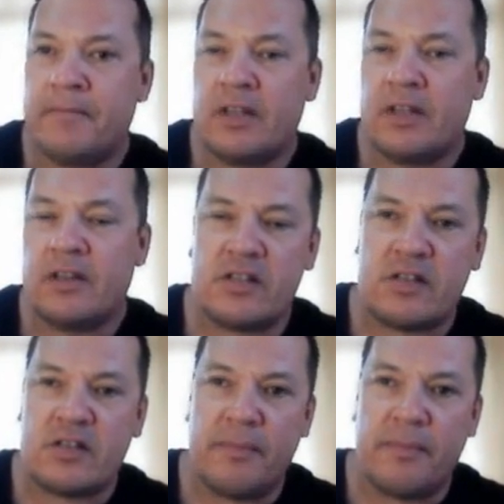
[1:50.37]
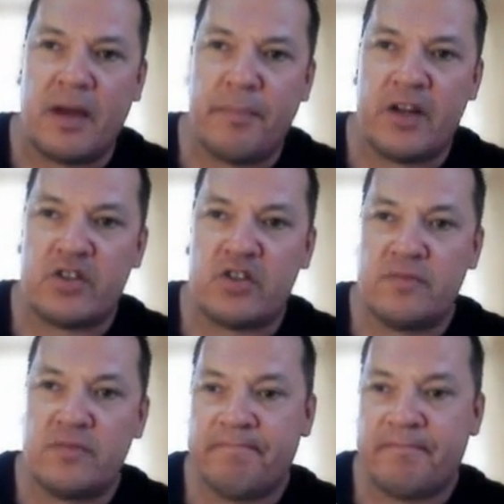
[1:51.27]
this is the main page
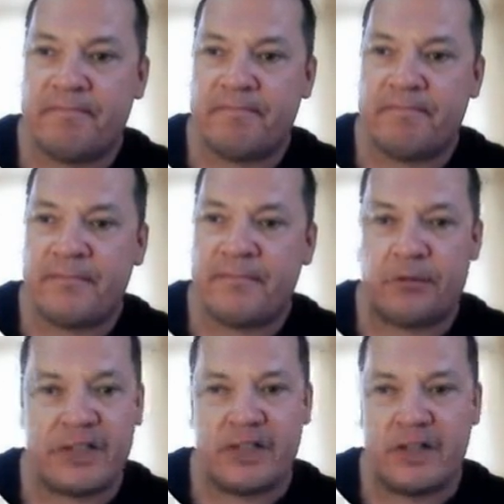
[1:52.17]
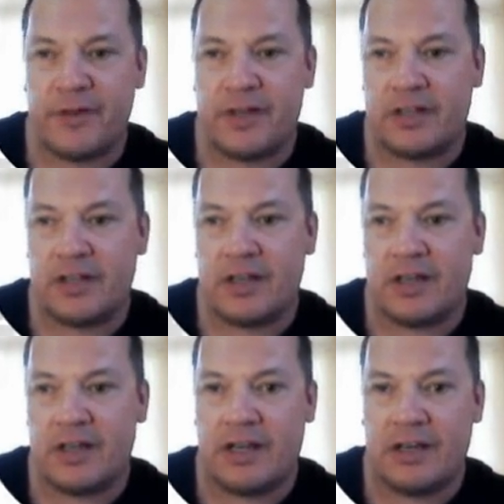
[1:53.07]
of List Infinity,
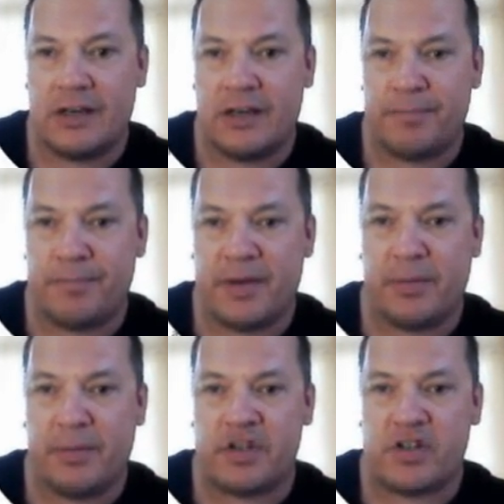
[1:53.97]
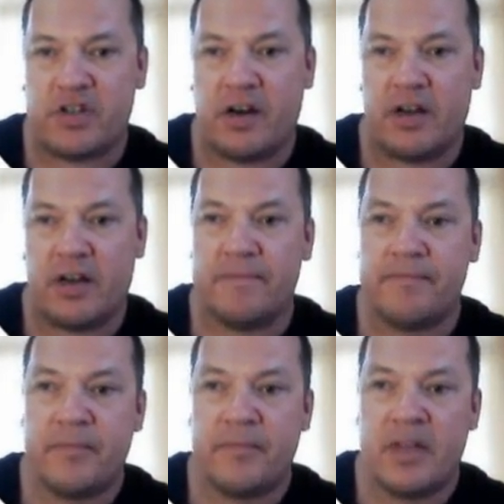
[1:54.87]
and people sharing
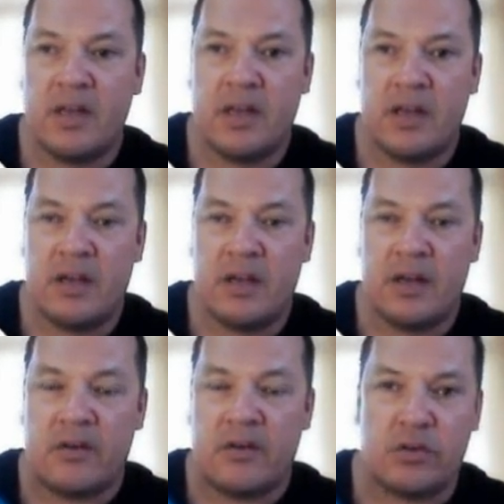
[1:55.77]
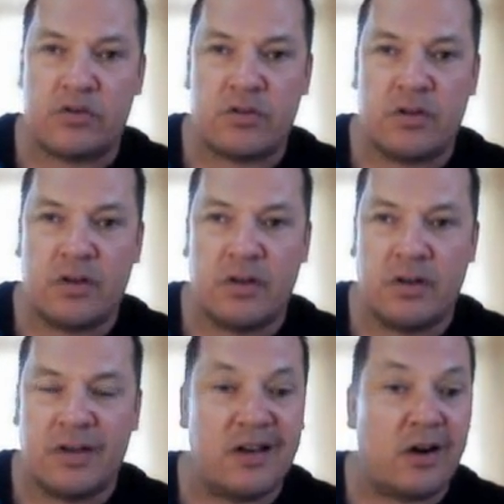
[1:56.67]
results
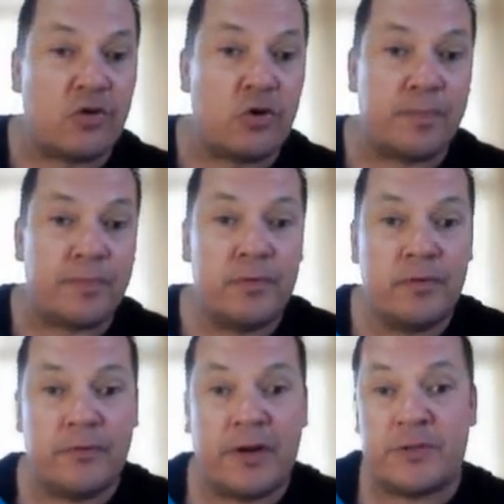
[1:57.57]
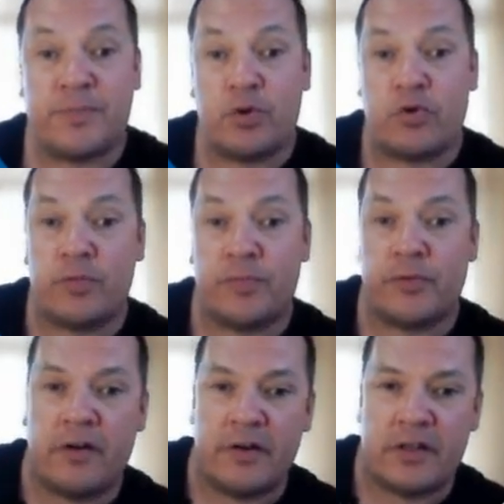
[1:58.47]
in our group, Facebook group.
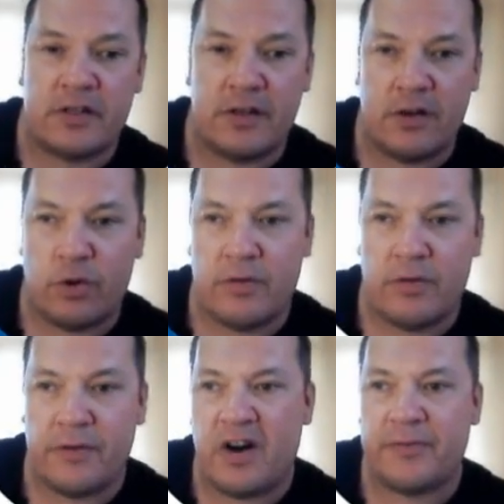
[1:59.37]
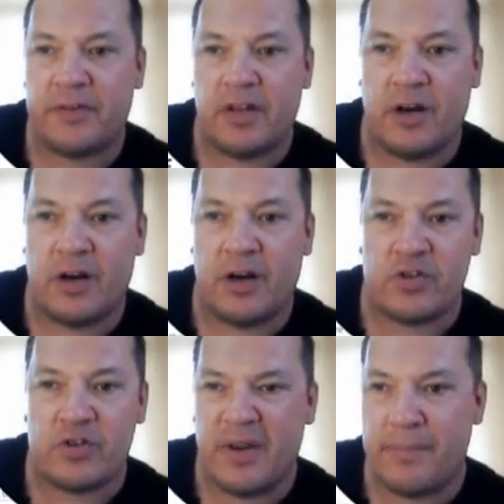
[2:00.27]
There is over 5,000
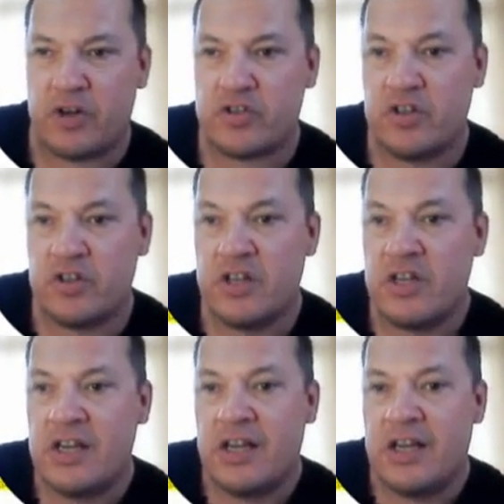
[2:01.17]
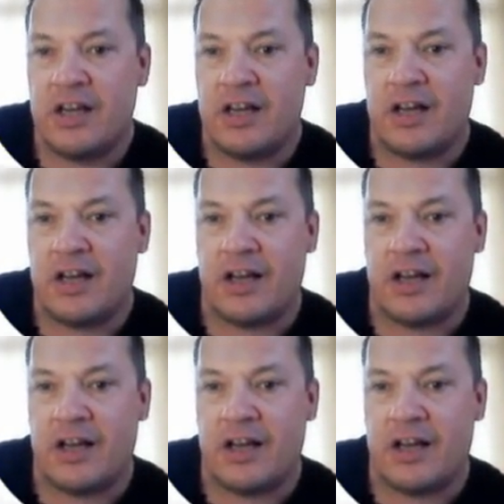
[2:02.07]
members, and